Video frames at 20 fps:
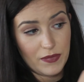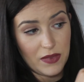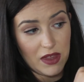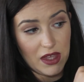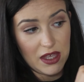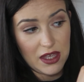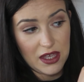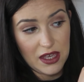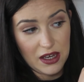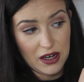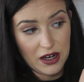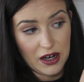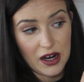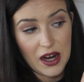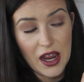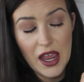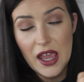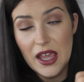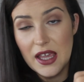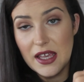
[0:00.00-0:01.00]

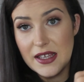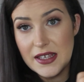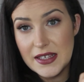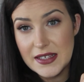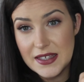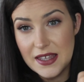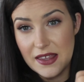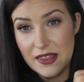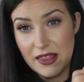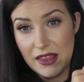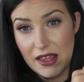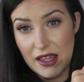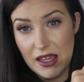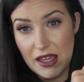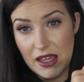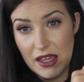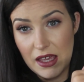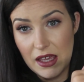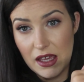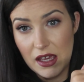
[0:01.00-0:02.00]
here is
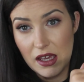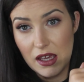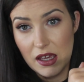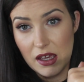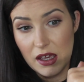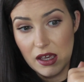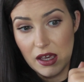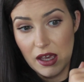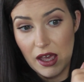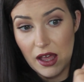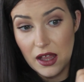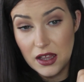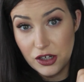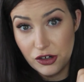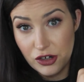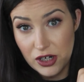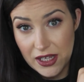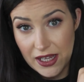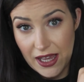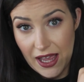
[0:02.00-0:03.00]
the
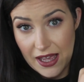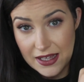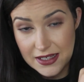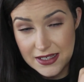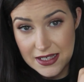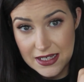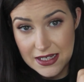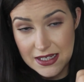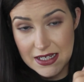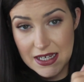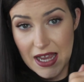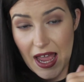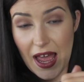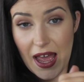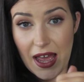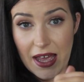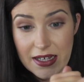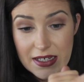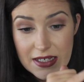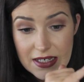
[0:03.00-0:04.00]
hyaluronic acid
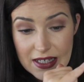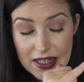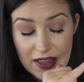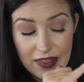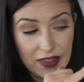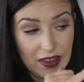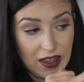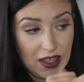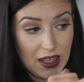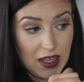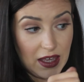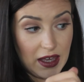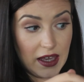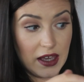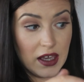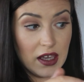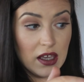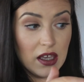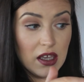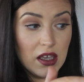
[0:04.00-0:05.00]
and
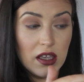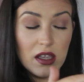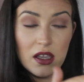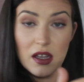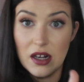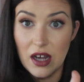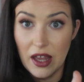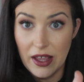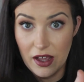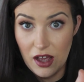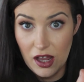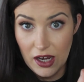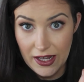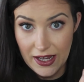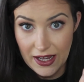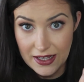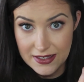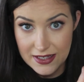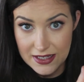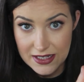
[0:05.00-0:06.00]
the
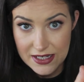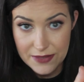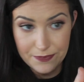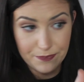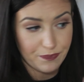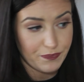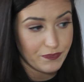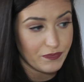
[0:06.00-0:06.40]
glycolic acid,